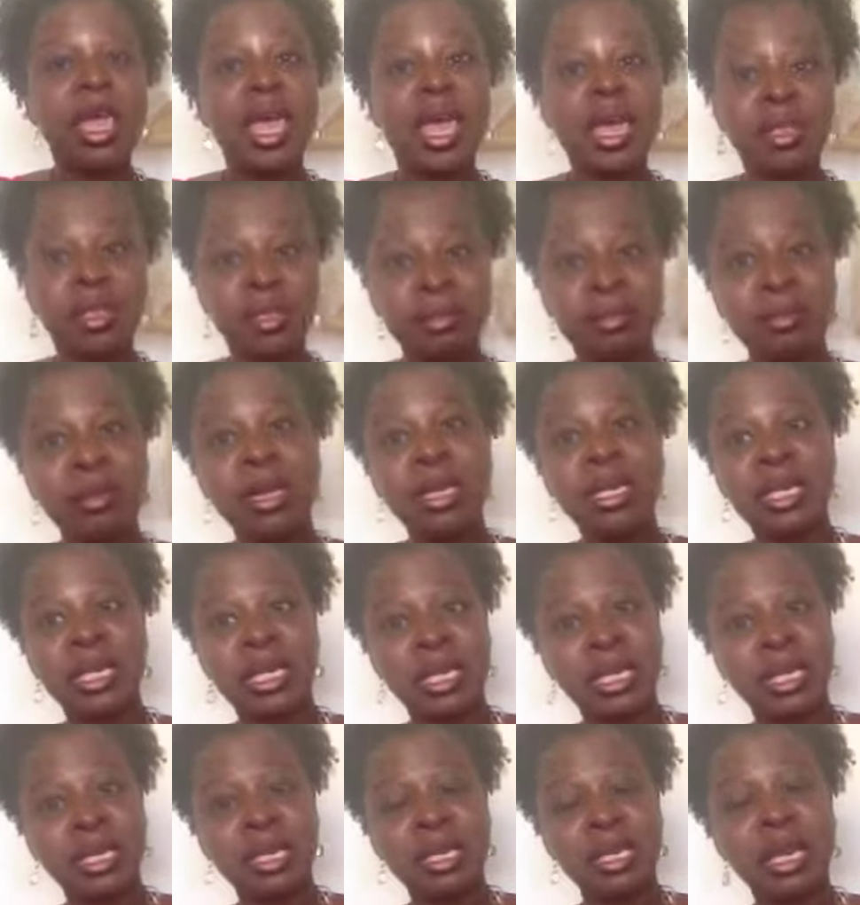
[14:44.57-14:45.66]
And the
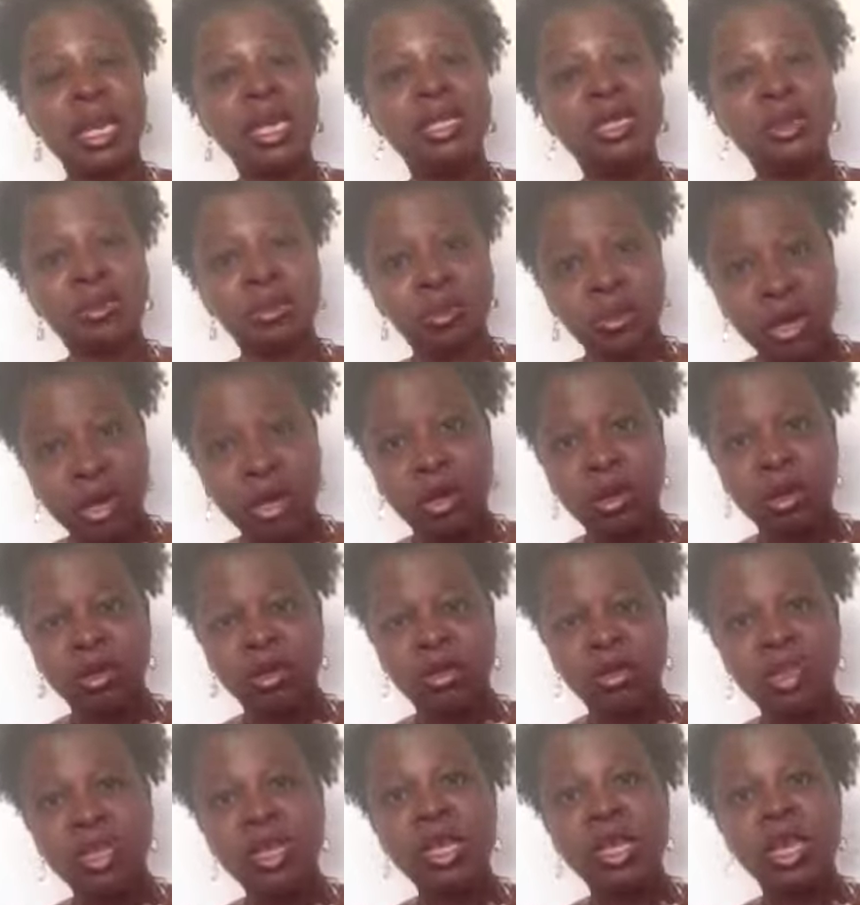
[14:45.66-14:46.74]
money and the
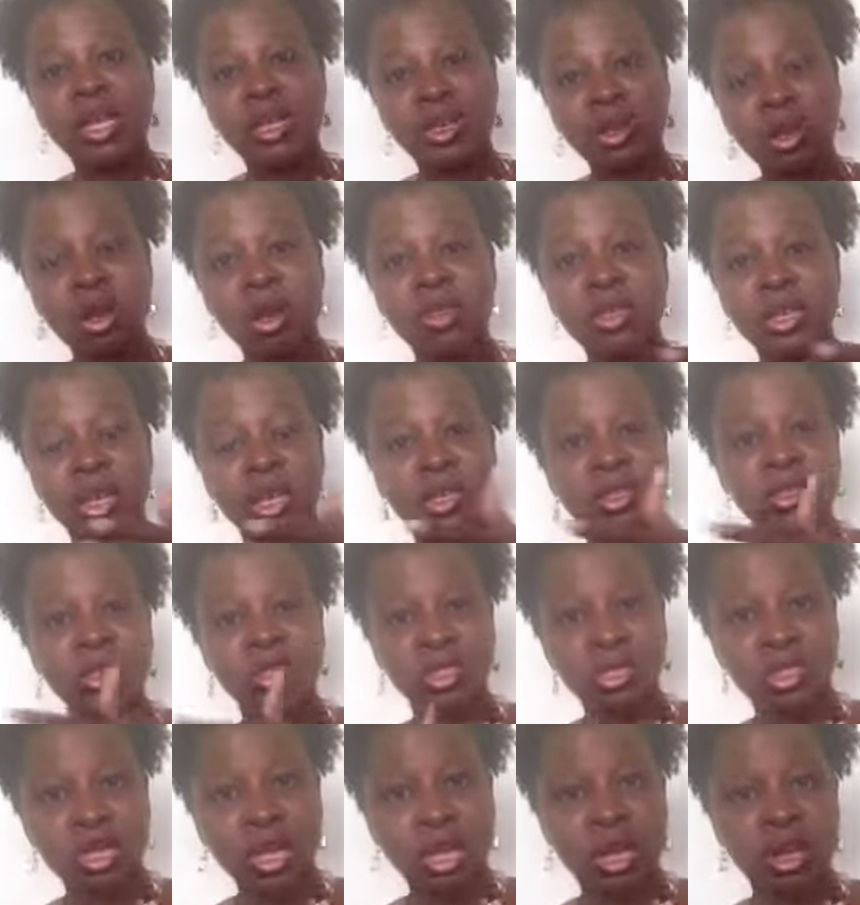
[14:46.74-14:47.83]
wealth and all the other
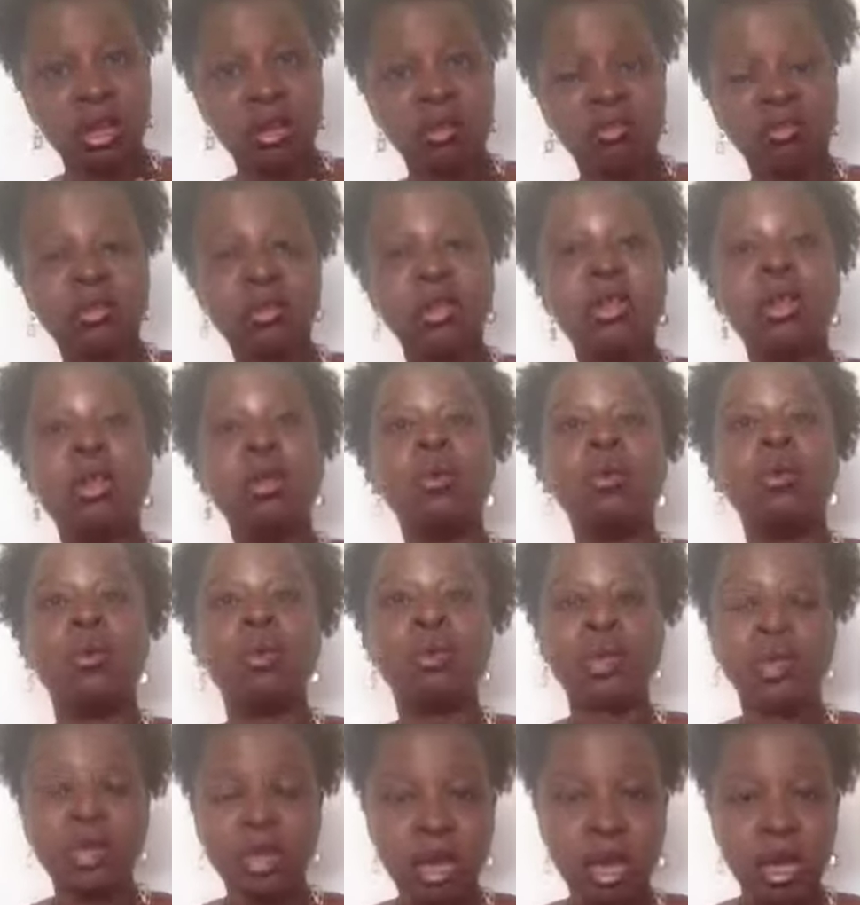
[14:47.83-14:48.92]
stuff
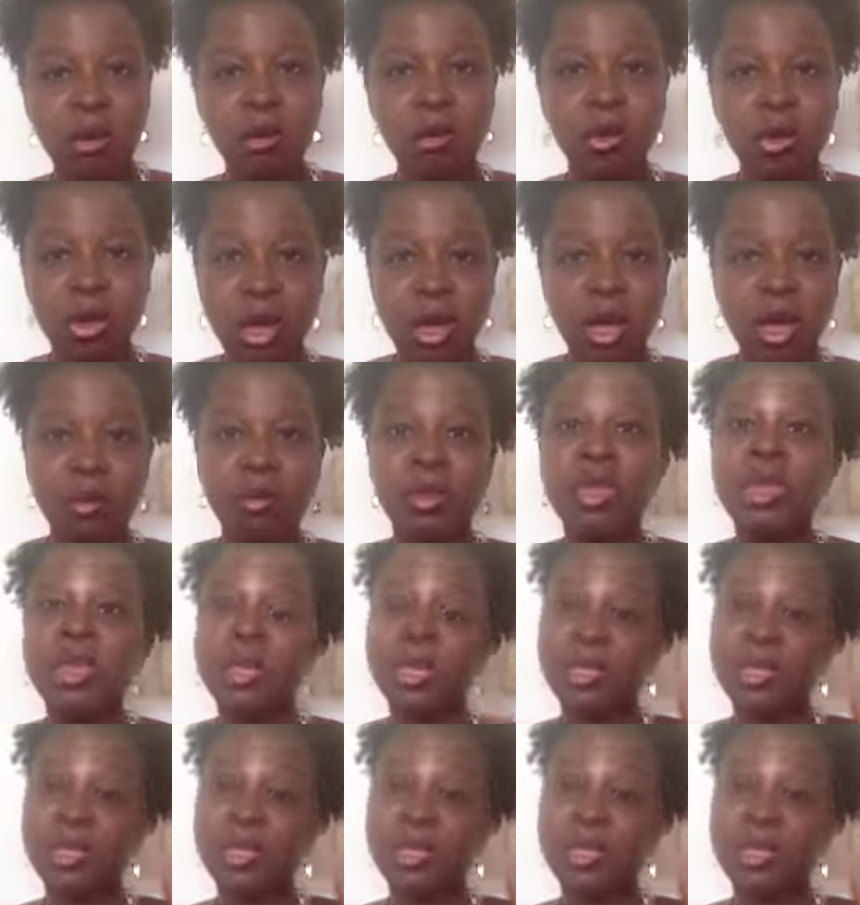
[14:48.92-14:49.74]
will come.